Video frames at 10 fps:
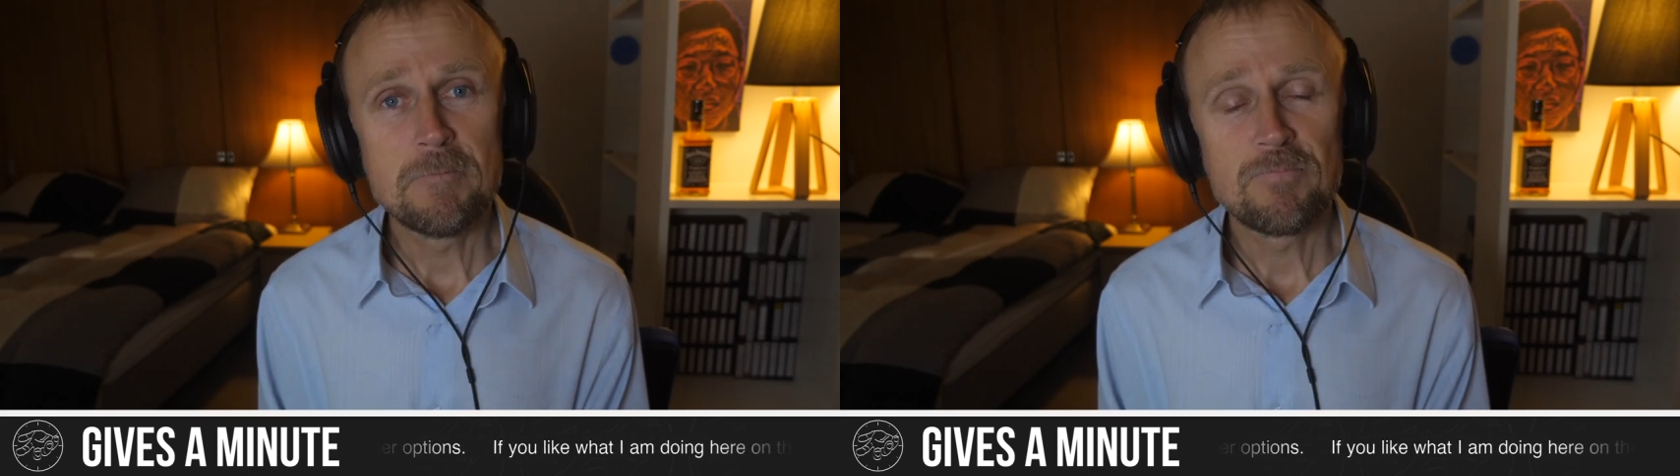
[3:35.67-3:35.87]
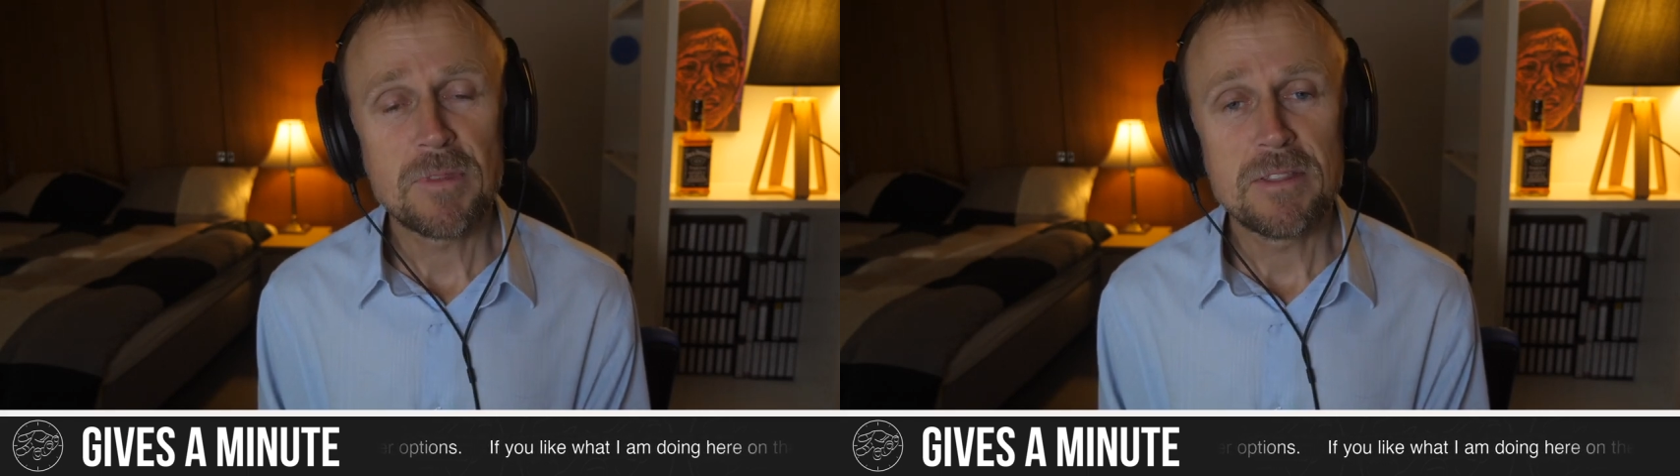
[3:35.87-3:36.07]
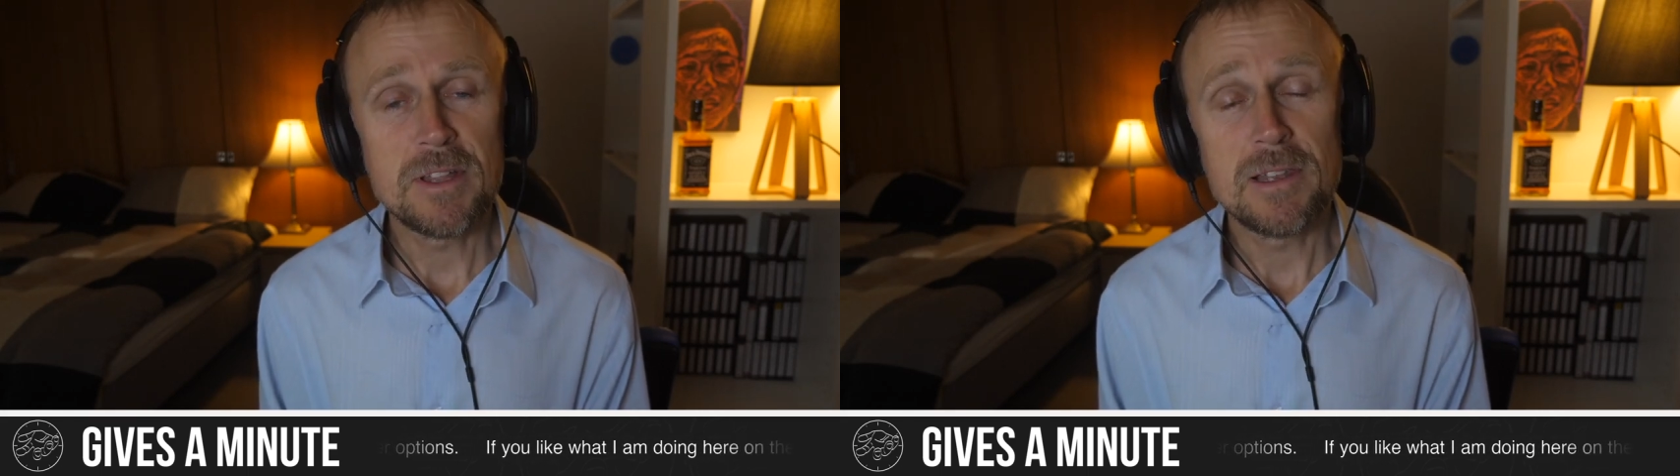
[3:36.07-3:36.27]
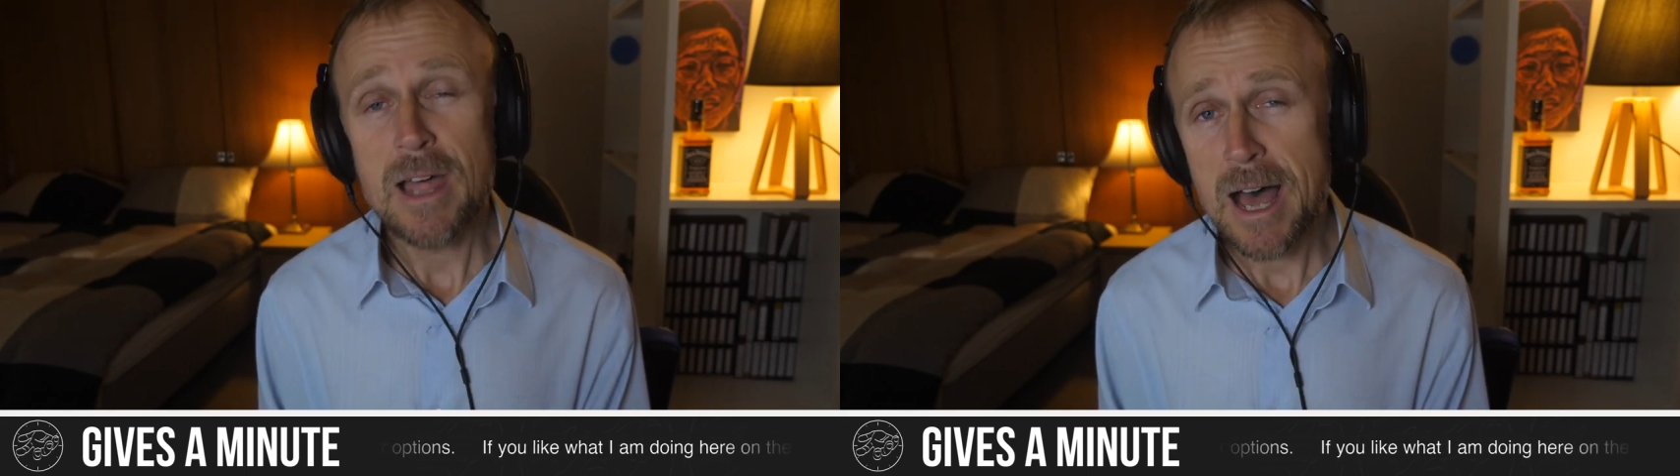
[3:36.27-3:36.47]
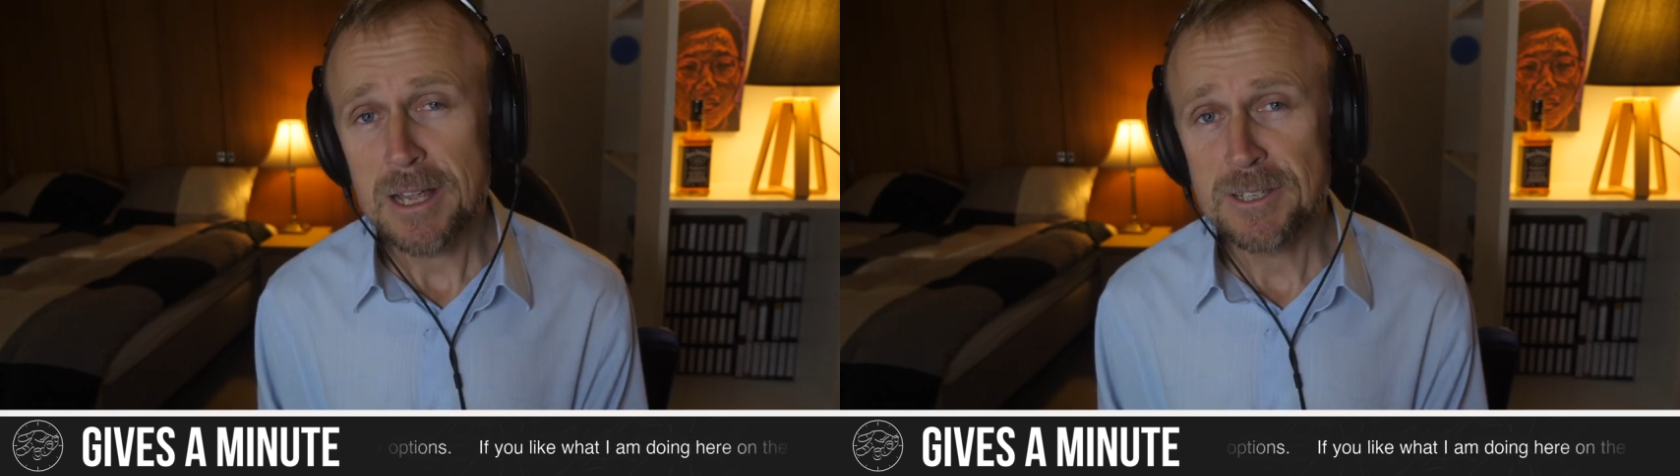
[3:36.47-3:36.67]
the
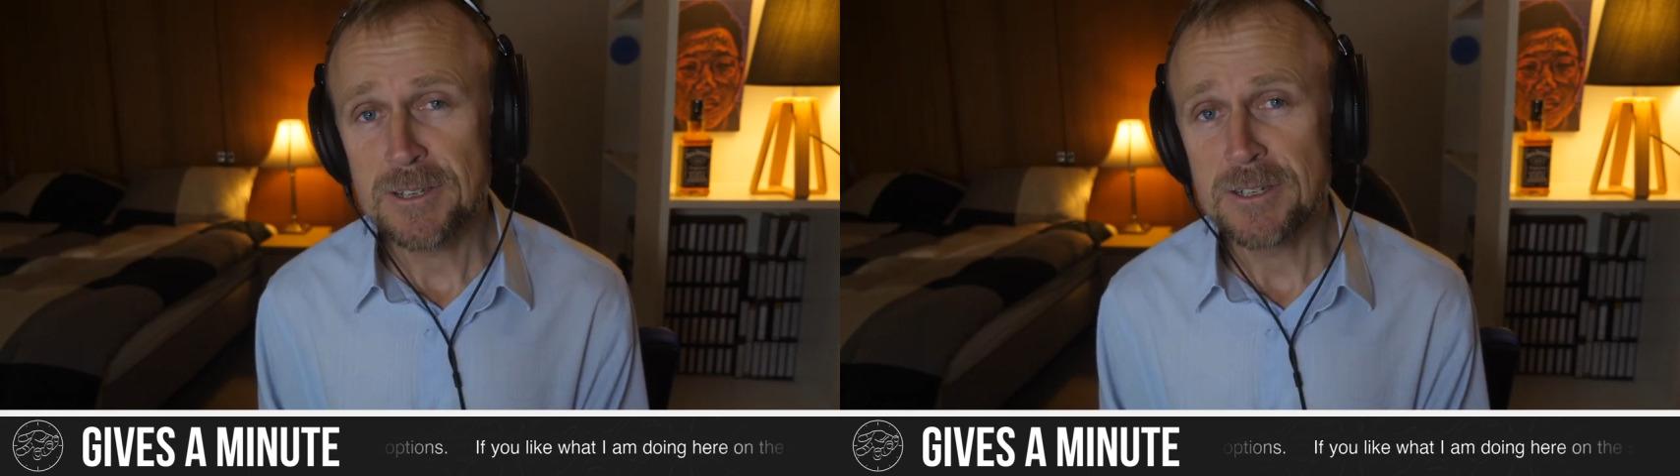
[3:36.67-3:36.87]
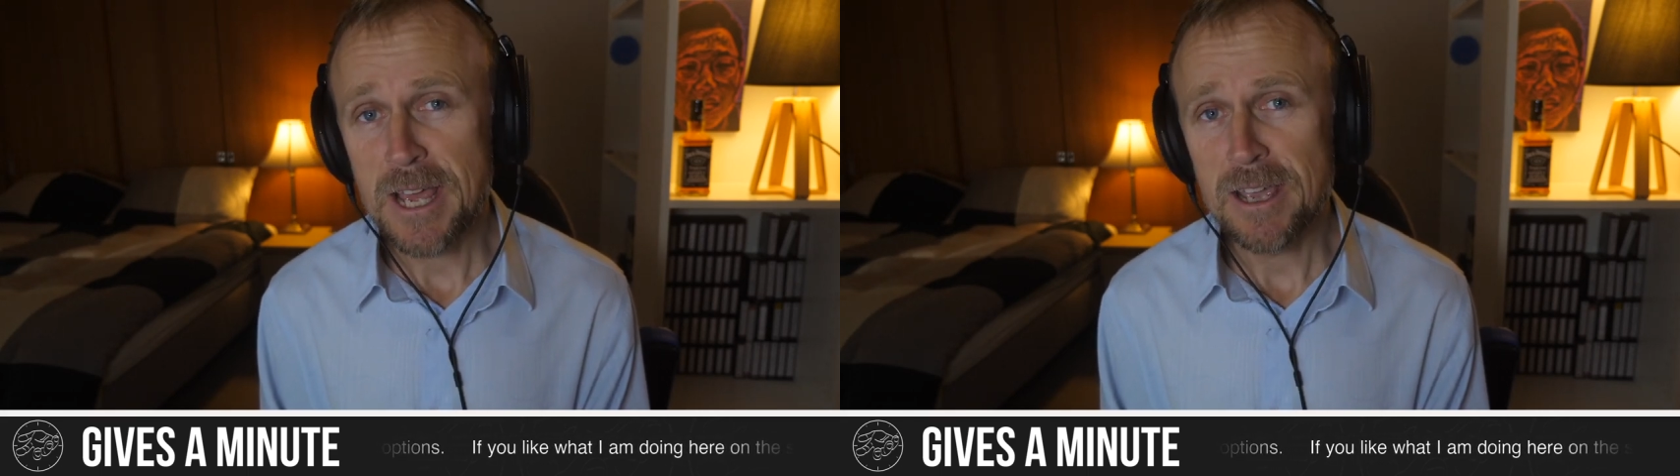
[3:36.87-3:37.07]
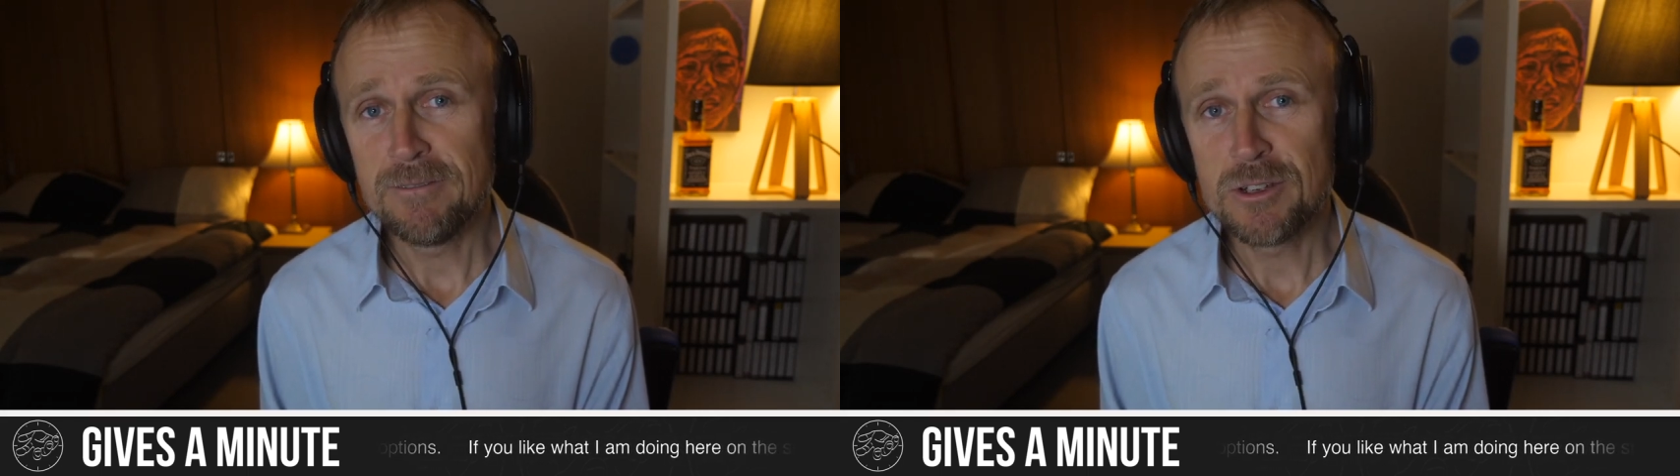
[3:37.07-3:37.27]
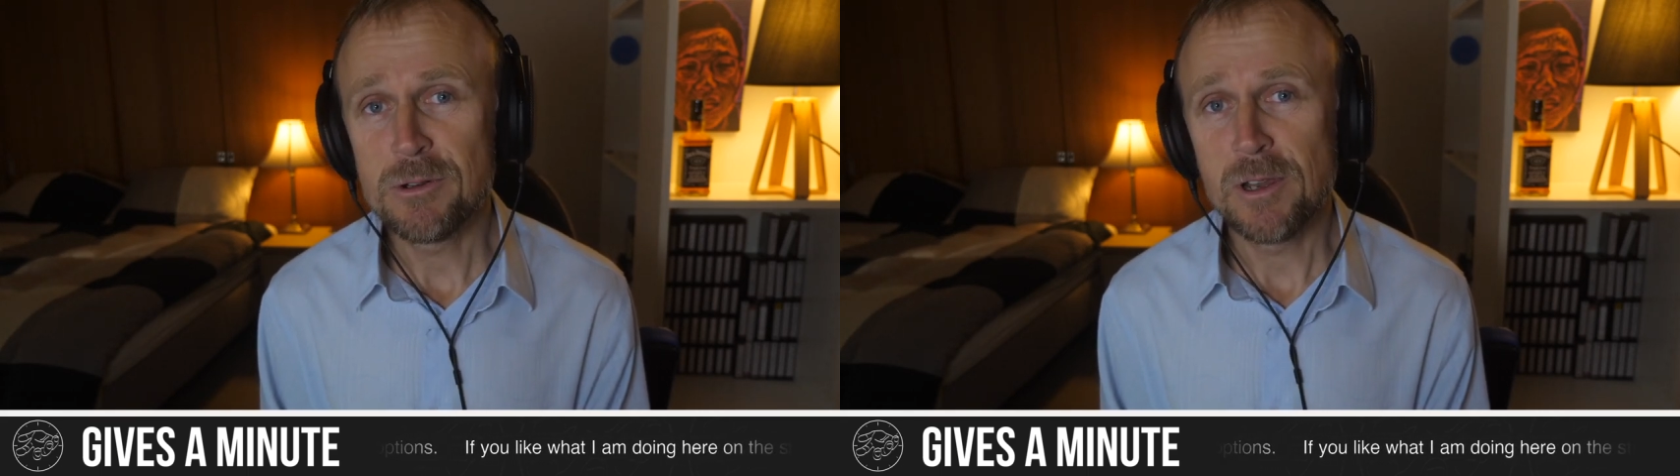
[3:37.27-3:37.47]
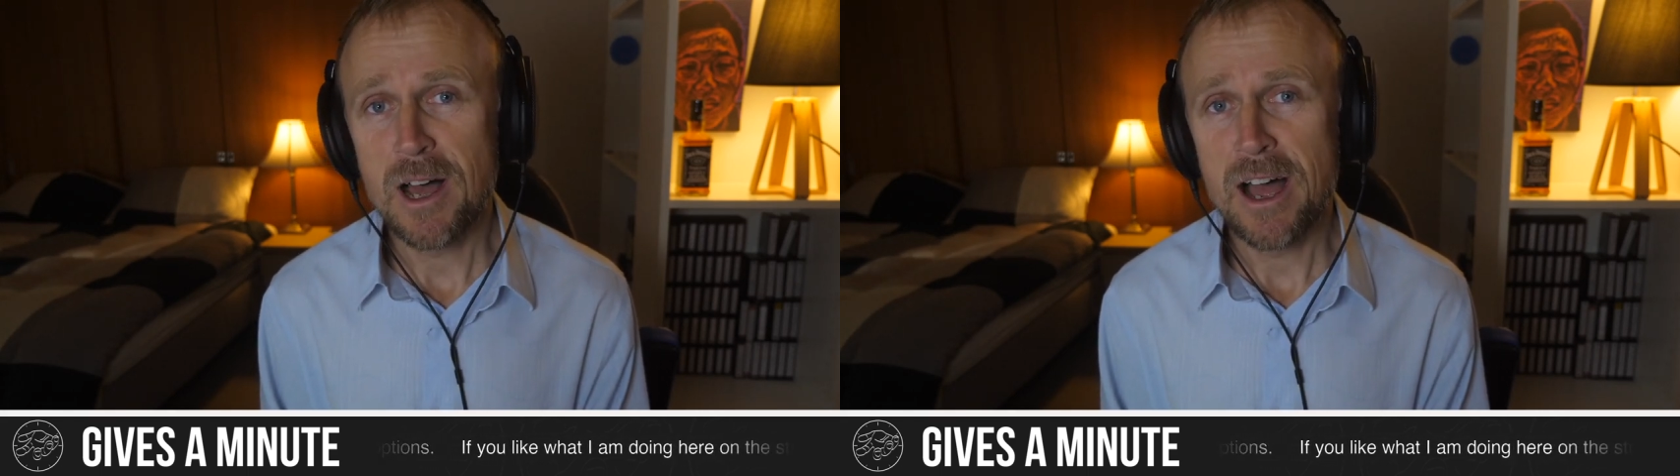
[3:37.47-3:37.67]
last day of
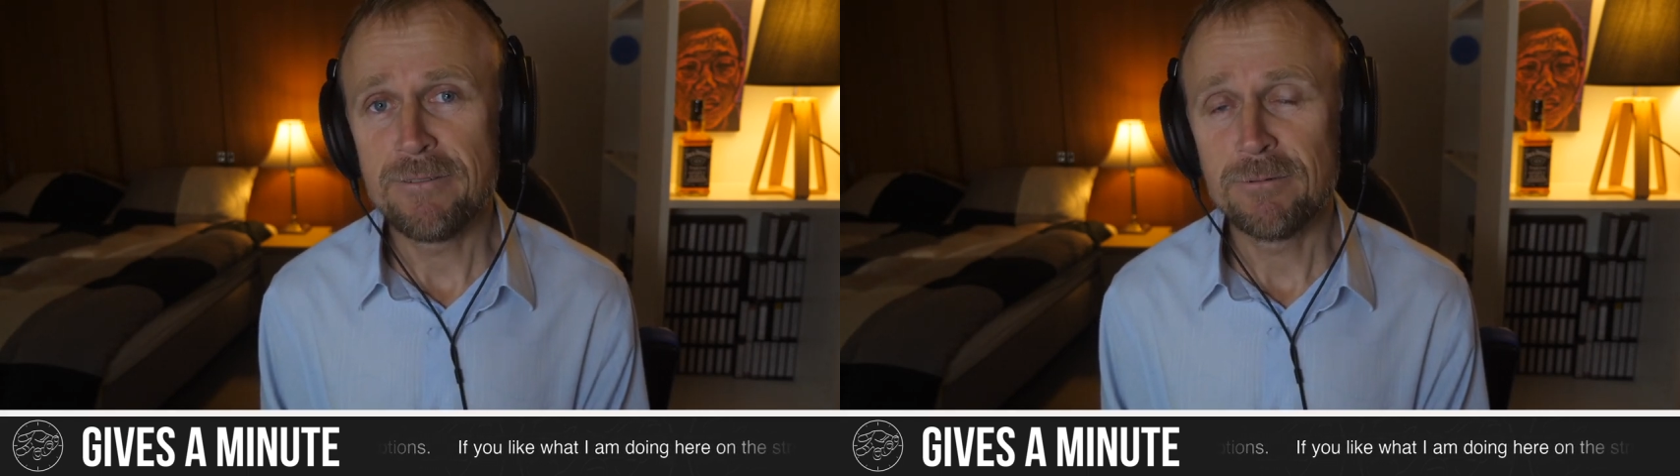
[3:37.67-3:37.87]
July